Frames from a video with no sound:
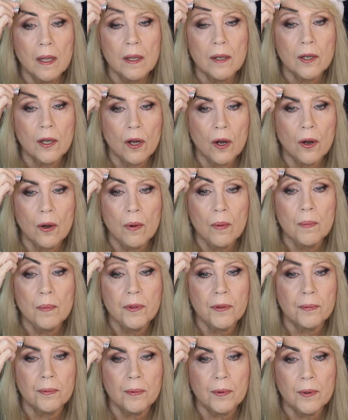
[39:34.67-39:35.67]
comb
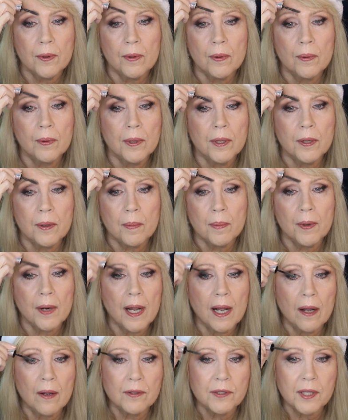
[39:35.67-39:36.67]
through your
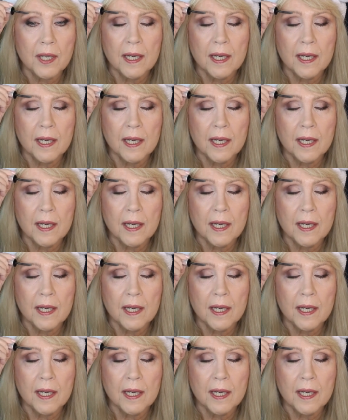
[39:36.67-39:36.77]
brows,